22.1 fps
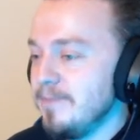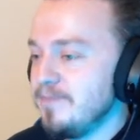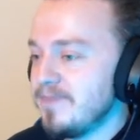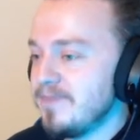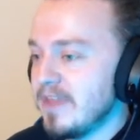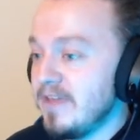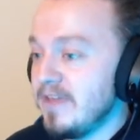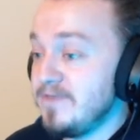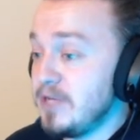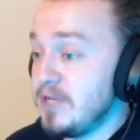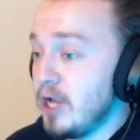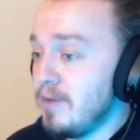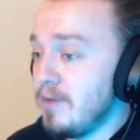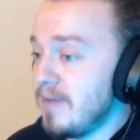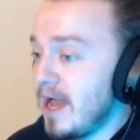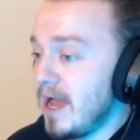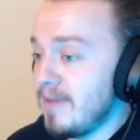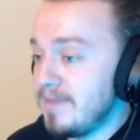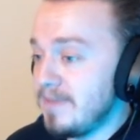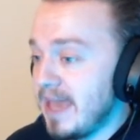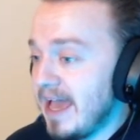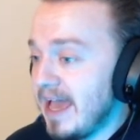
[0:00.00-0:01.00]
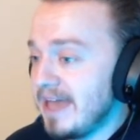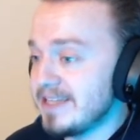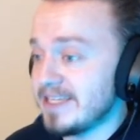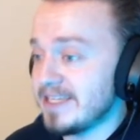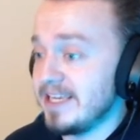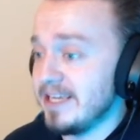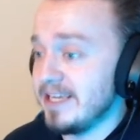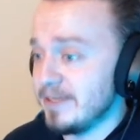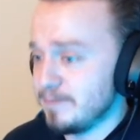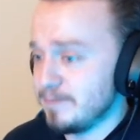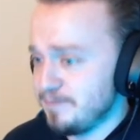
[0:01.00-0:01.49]
If you don't mind me
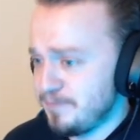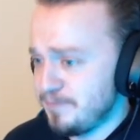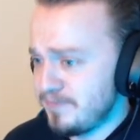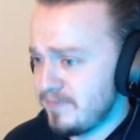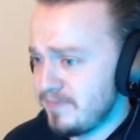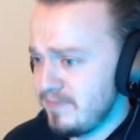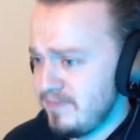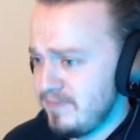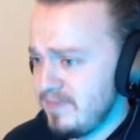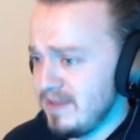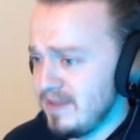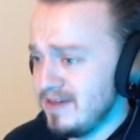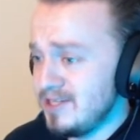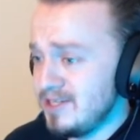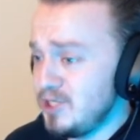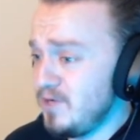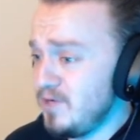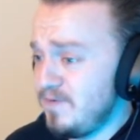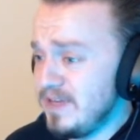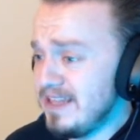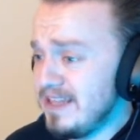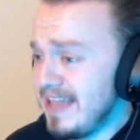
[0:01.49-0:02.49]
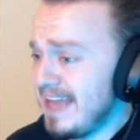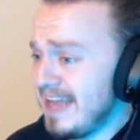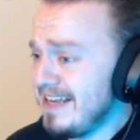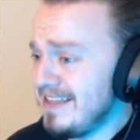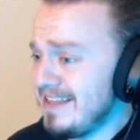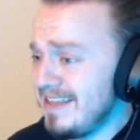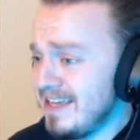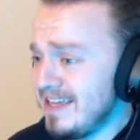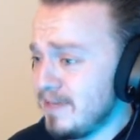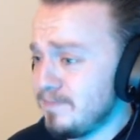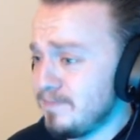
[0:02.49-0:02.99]
asking, do you feel
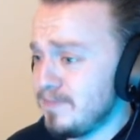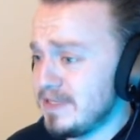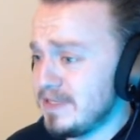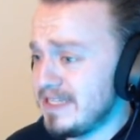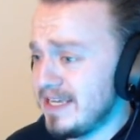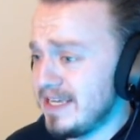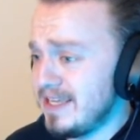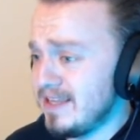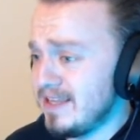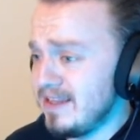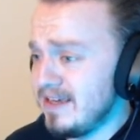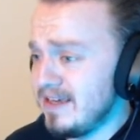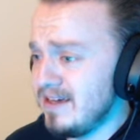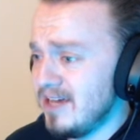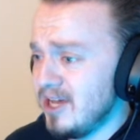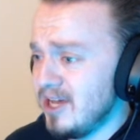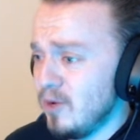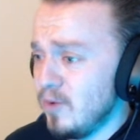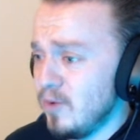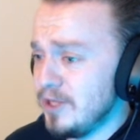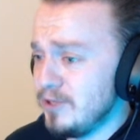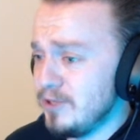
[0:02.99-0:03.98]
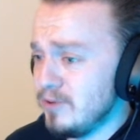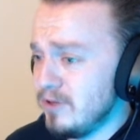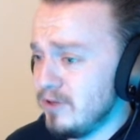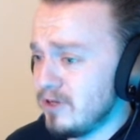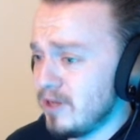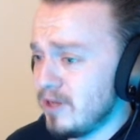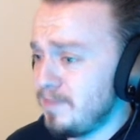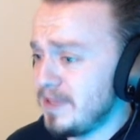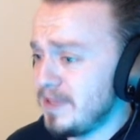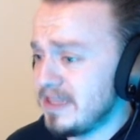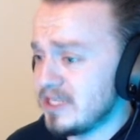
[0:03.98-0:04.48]
anything in particular when you look
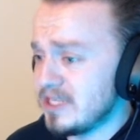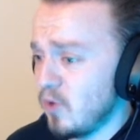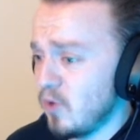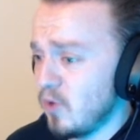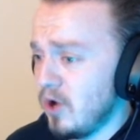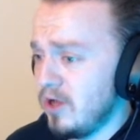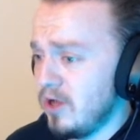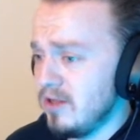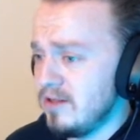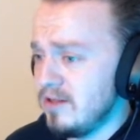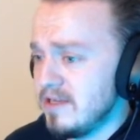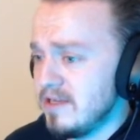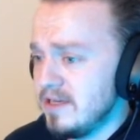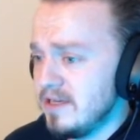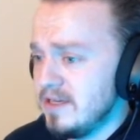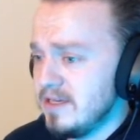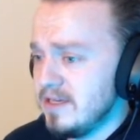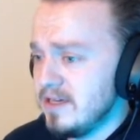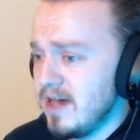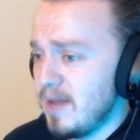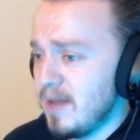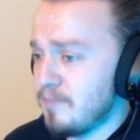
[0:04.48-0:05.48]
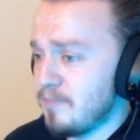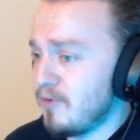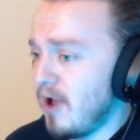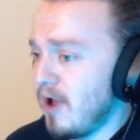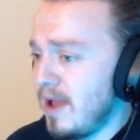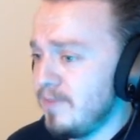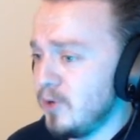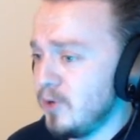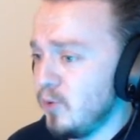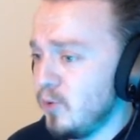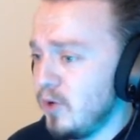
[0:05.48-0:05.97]
up at this wall? A
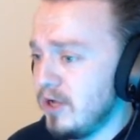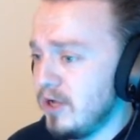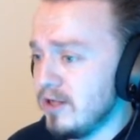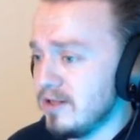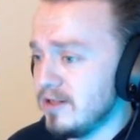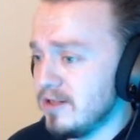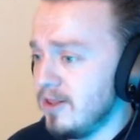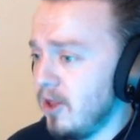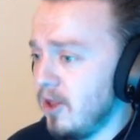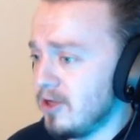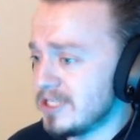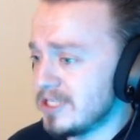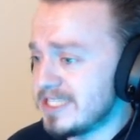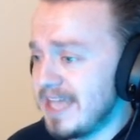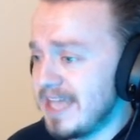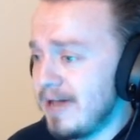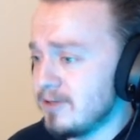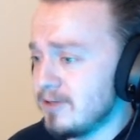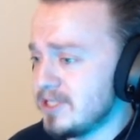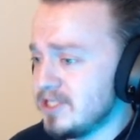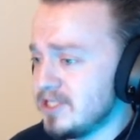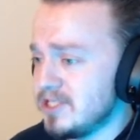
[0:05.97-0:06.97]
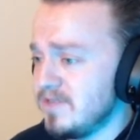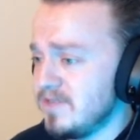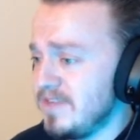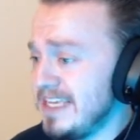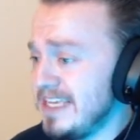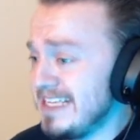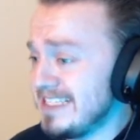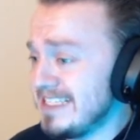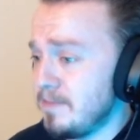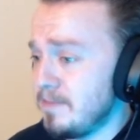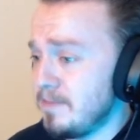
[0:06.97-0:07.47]
primal world lost thousands of
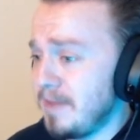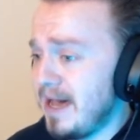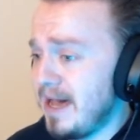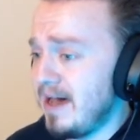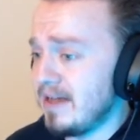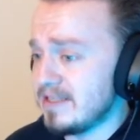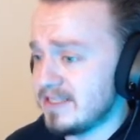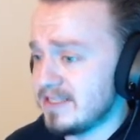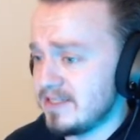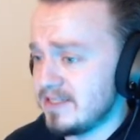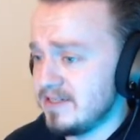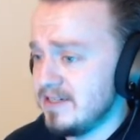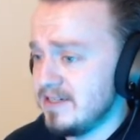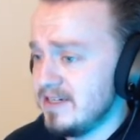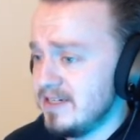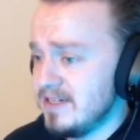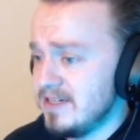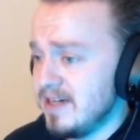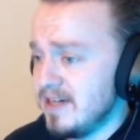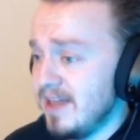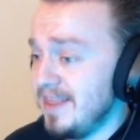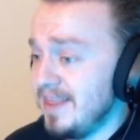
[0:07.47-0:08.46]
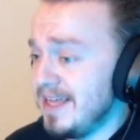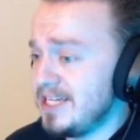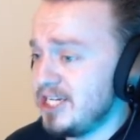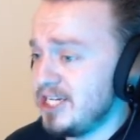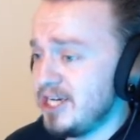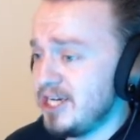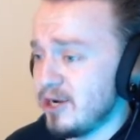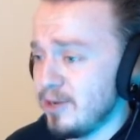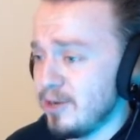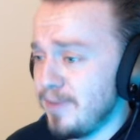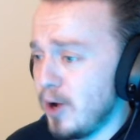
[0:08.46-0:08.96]
years in the past. A
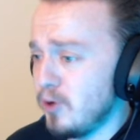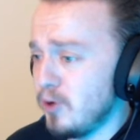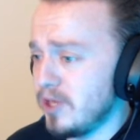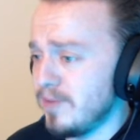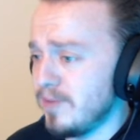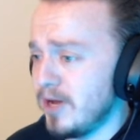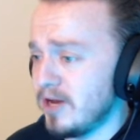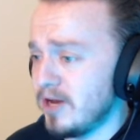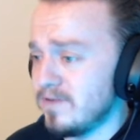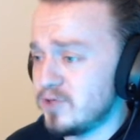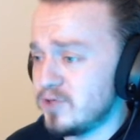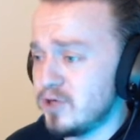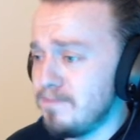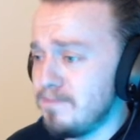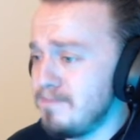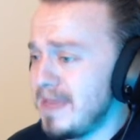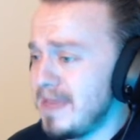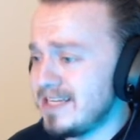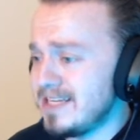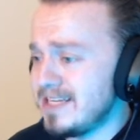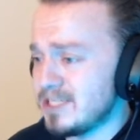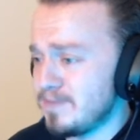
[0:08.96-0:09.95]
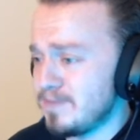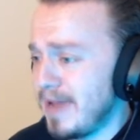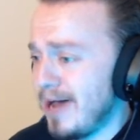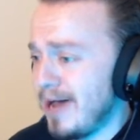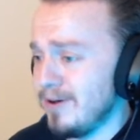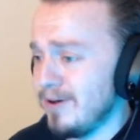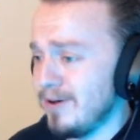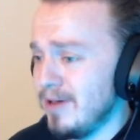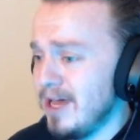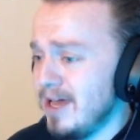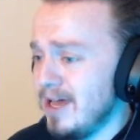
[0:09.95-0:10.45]
legendary Pokémon of tremendous
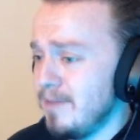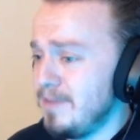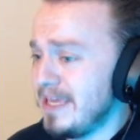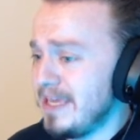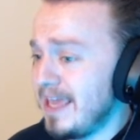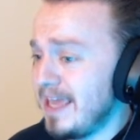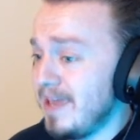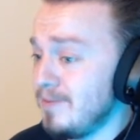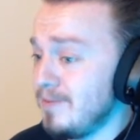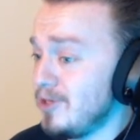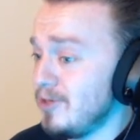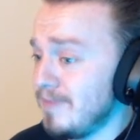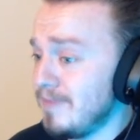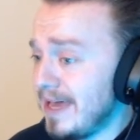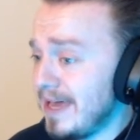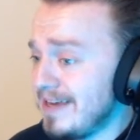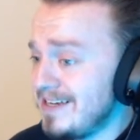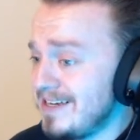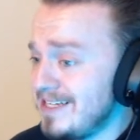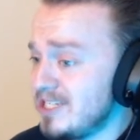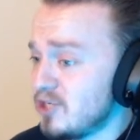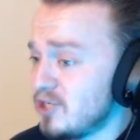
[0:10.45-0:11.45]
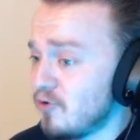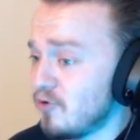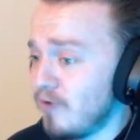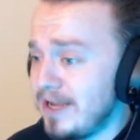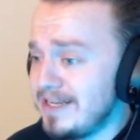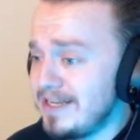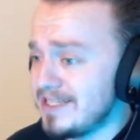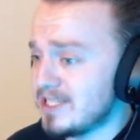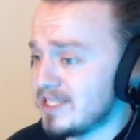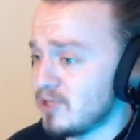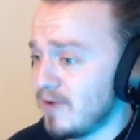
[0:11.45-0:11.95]
power became humanity's
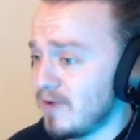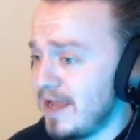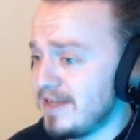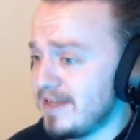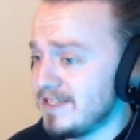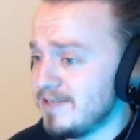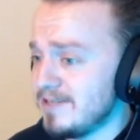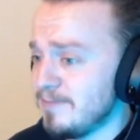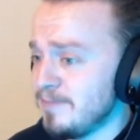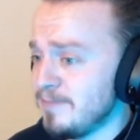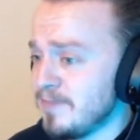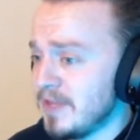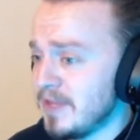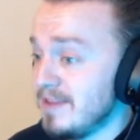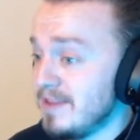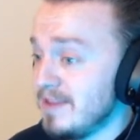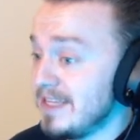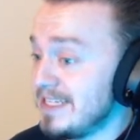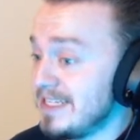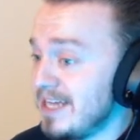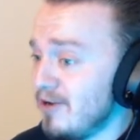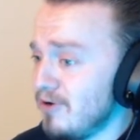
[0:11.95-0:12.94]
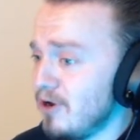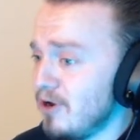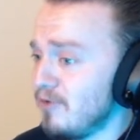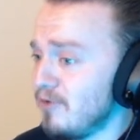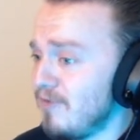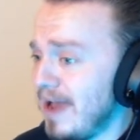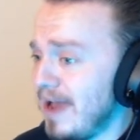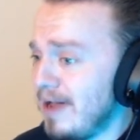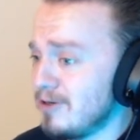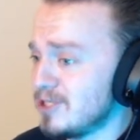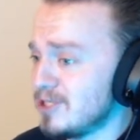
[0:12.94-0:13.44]
greatest threat. The terror
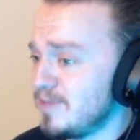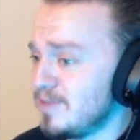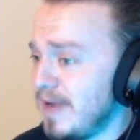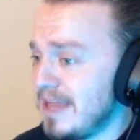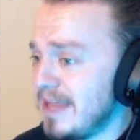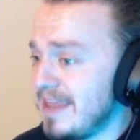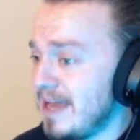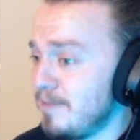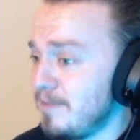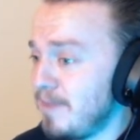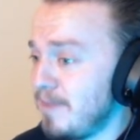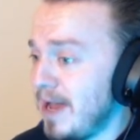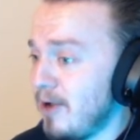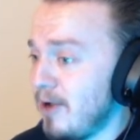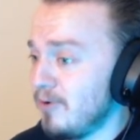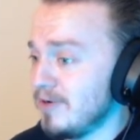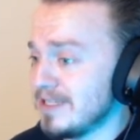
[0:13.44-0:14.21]
aroused by that power